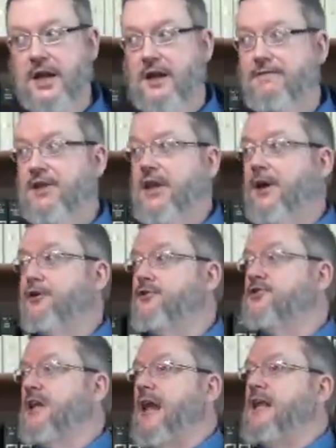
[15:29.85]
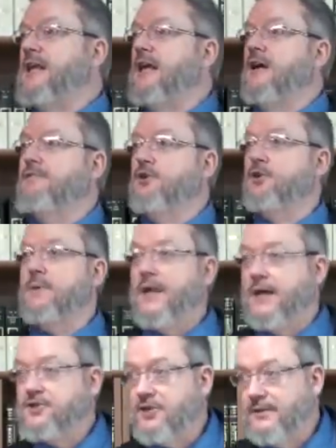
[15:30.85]
of the understanding of
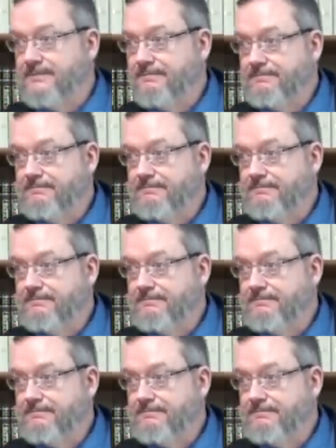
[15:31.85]
illumination.